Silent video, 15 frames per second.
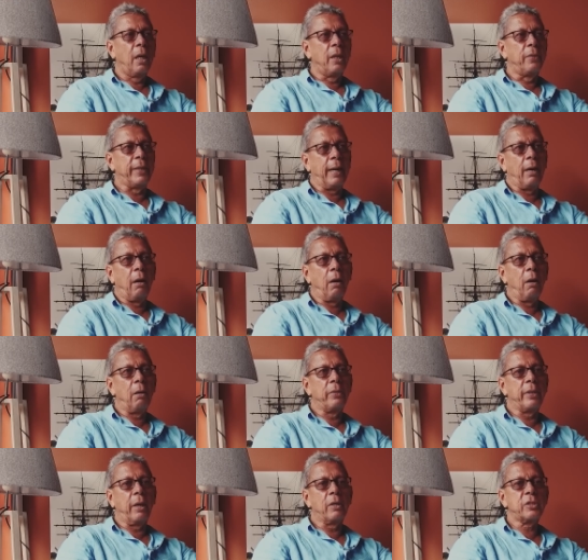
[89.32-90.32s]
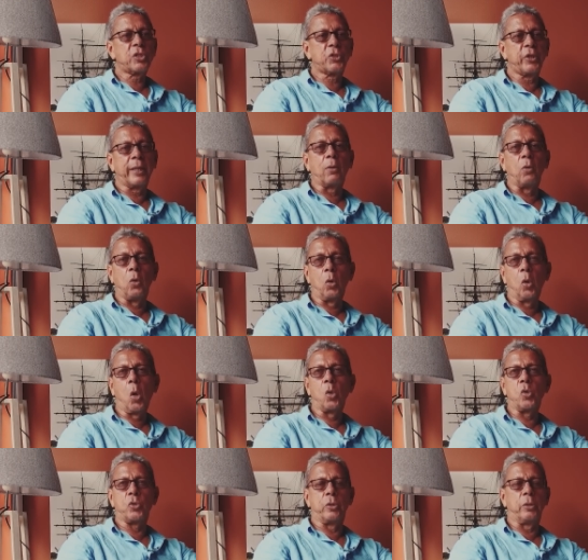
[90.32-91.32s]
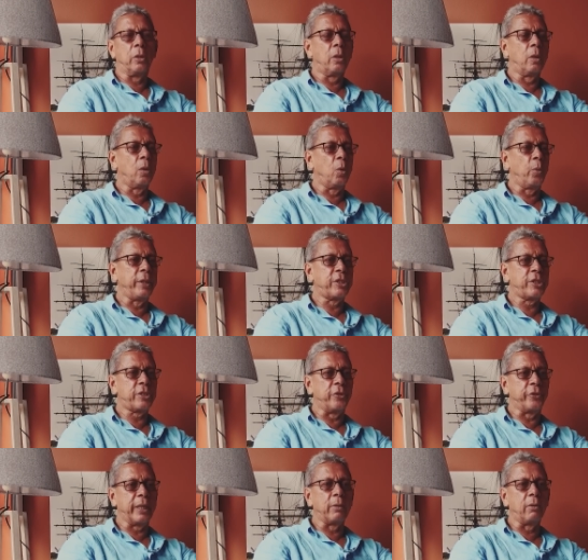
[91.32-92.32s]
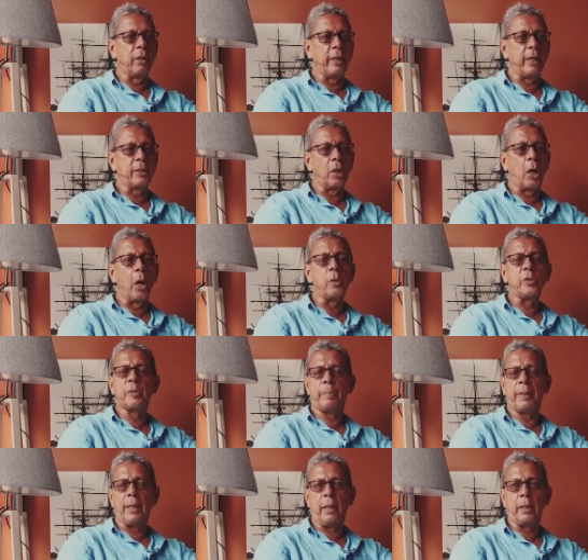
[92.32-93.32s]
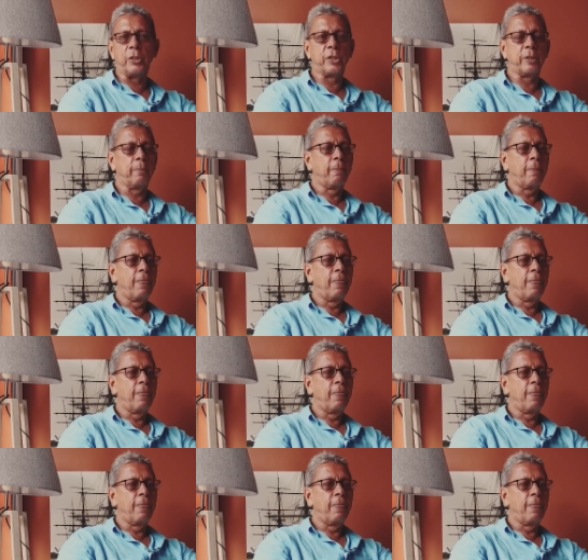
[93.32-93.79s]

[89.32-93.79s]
There are strict laws, which regulate oil spillage,